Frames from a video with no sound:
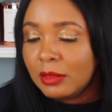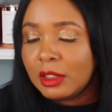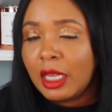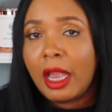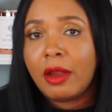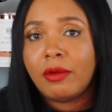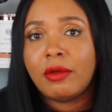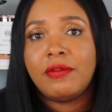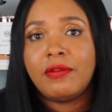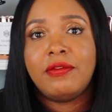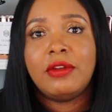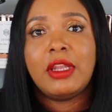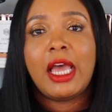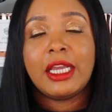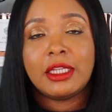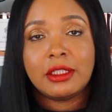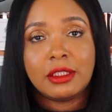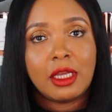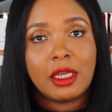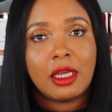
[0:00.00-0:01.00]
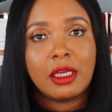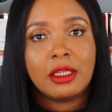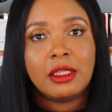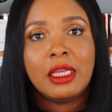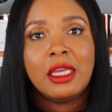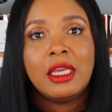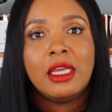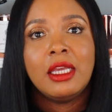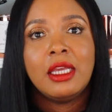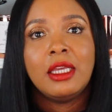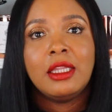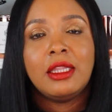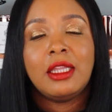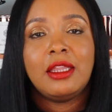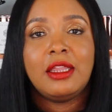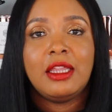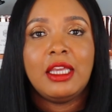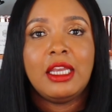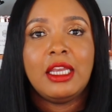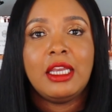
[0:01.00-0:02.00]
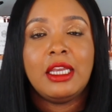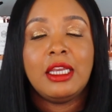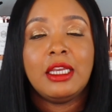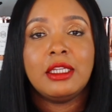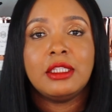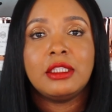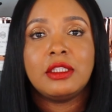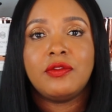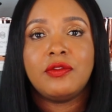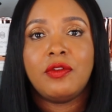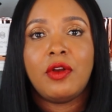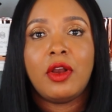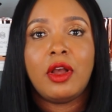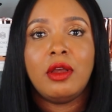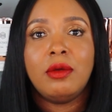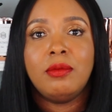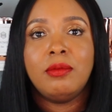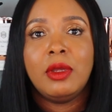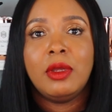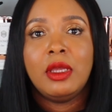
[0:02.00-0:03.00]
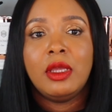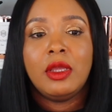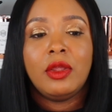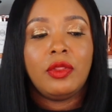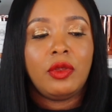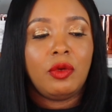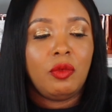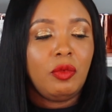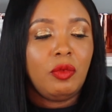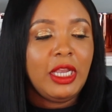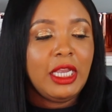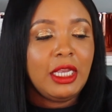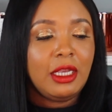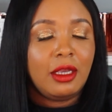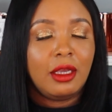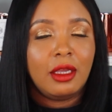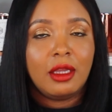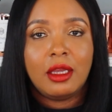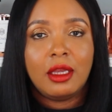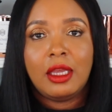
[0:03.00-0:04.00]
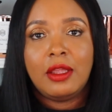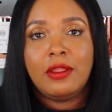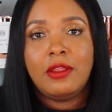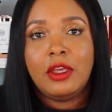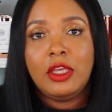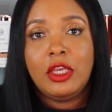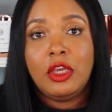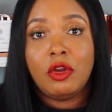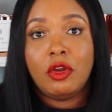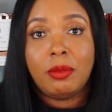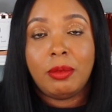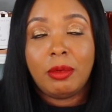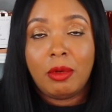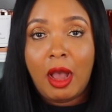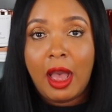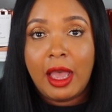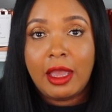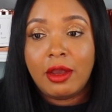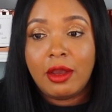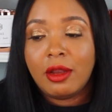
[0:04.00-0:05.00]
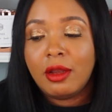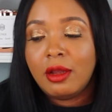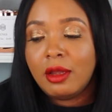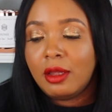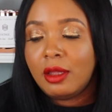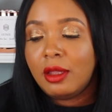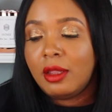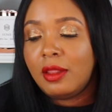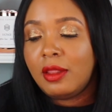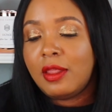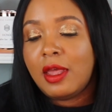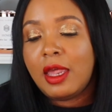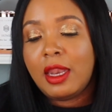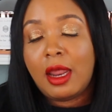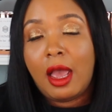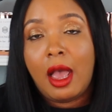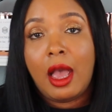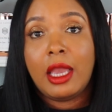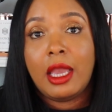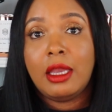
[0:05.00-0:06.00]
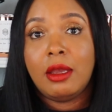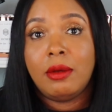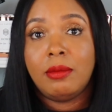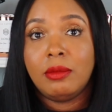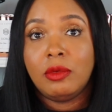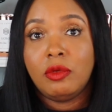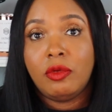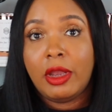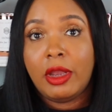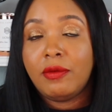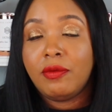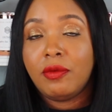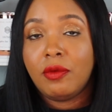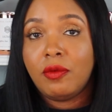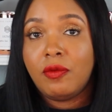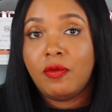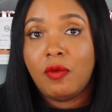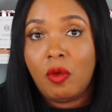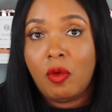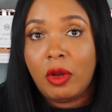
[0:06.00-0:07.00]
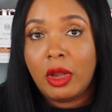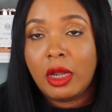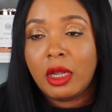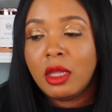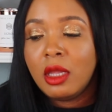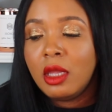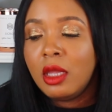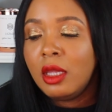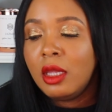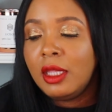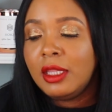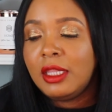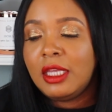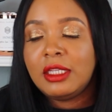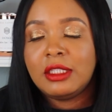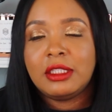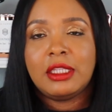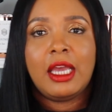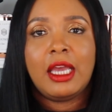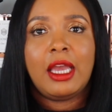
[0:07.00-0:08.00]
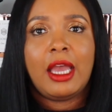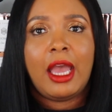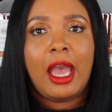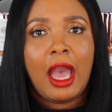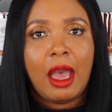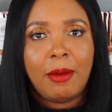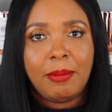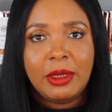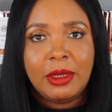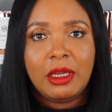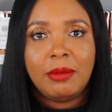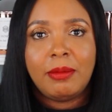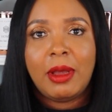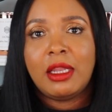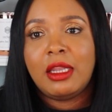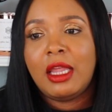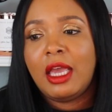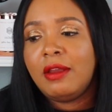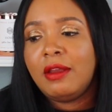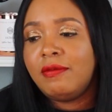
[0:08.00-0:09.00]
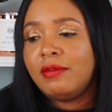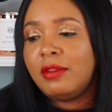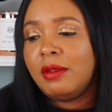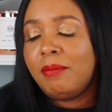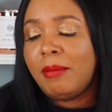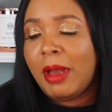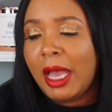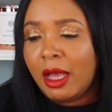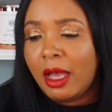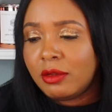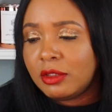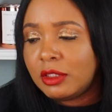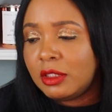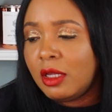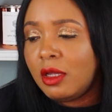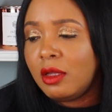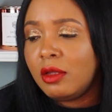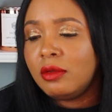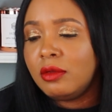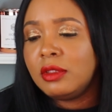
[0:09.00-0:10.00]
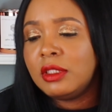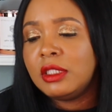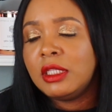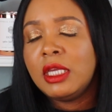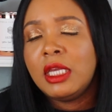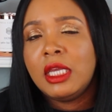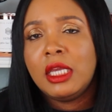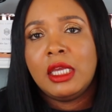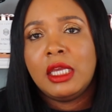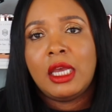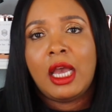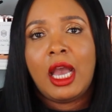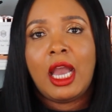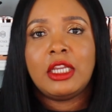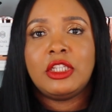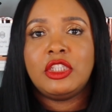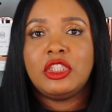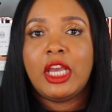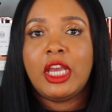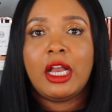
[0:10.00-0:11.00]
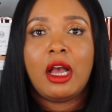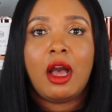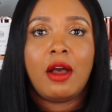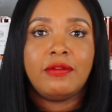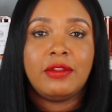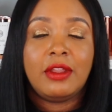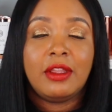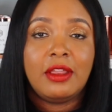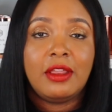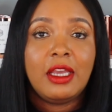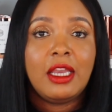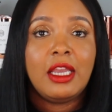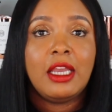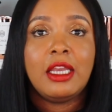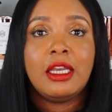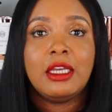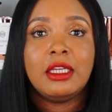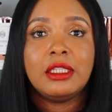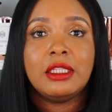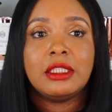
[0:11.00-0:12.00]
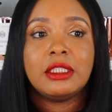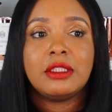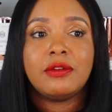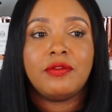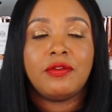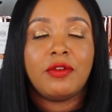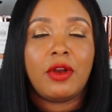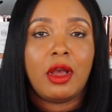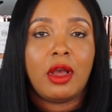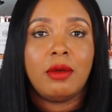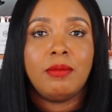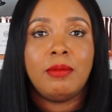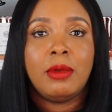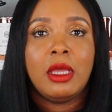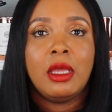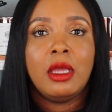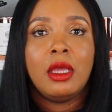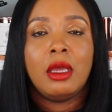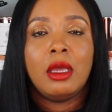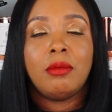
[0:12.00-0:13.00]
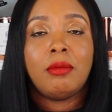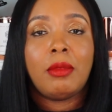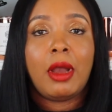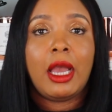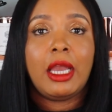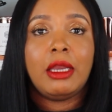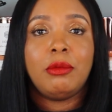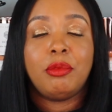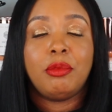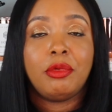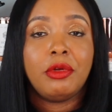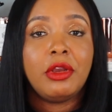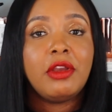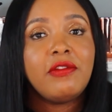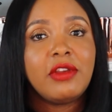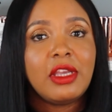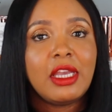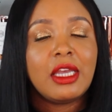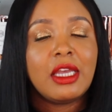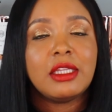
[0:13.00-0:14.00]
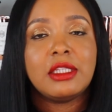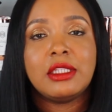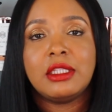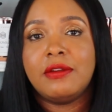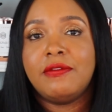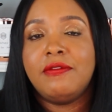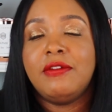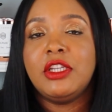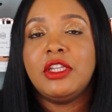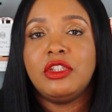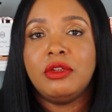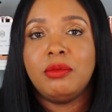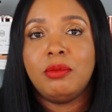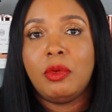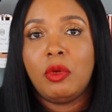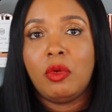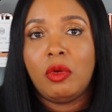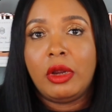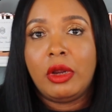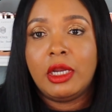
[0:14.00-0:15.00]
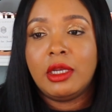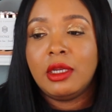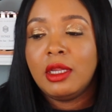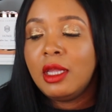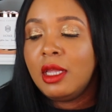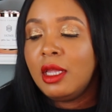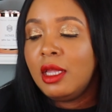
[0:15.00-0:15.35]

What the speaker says: I reflect on the things from the week and the year prior that I am grateful for. Things that happened in my life, the milestones. I check off the things from my previous vision board.